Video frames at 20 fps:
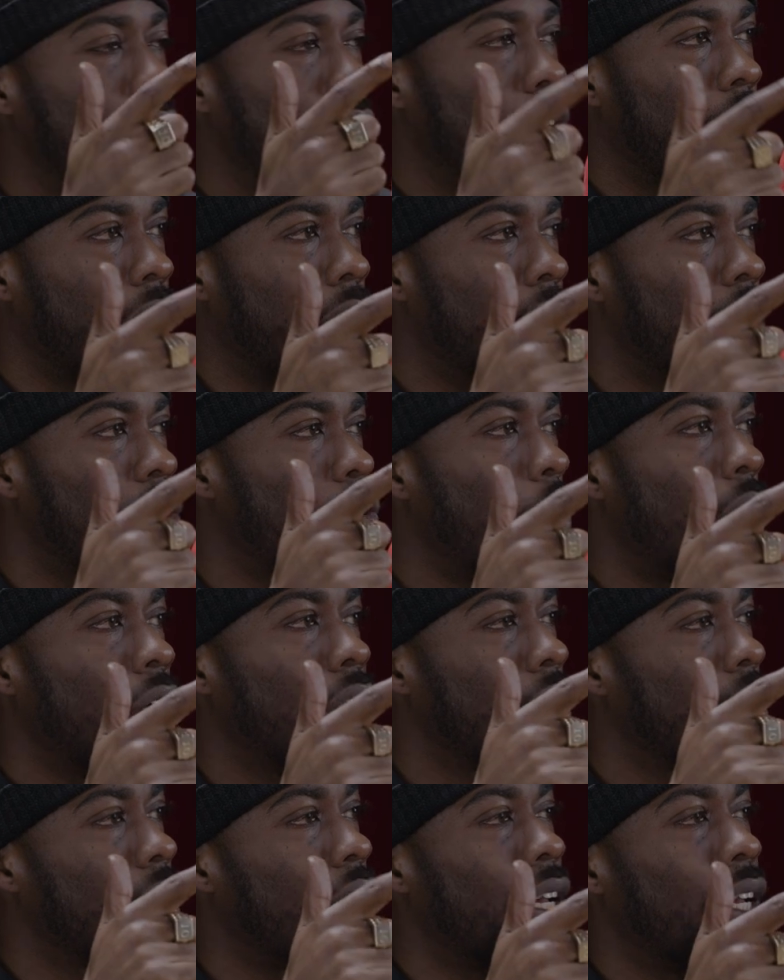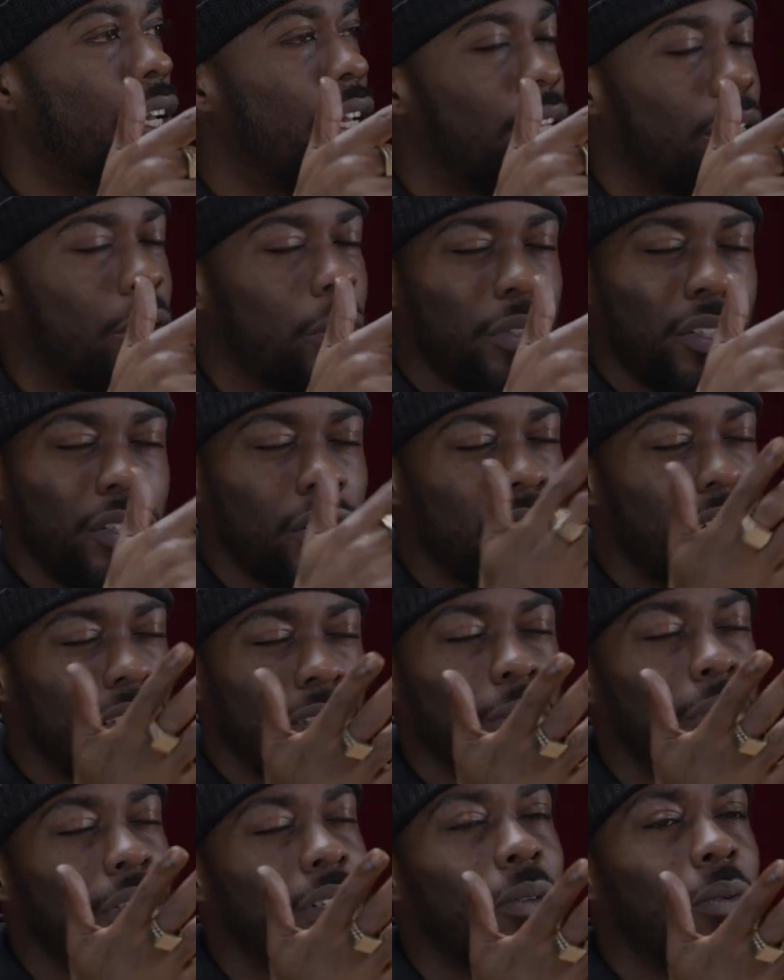t his one, yeah, it's not
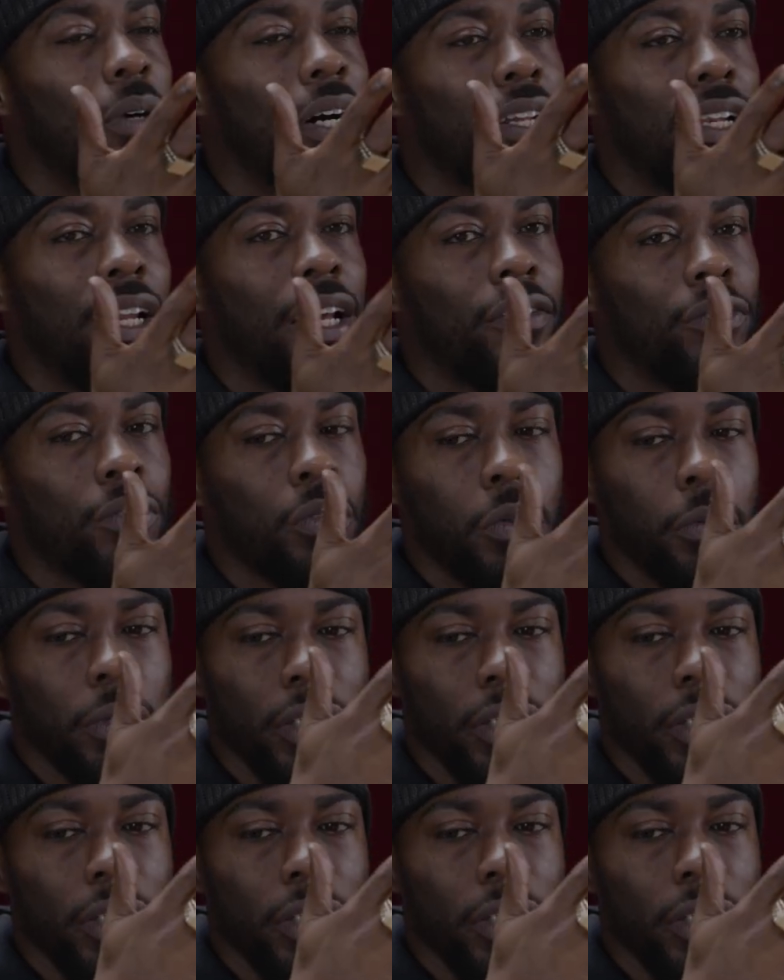this one a wildlife talk,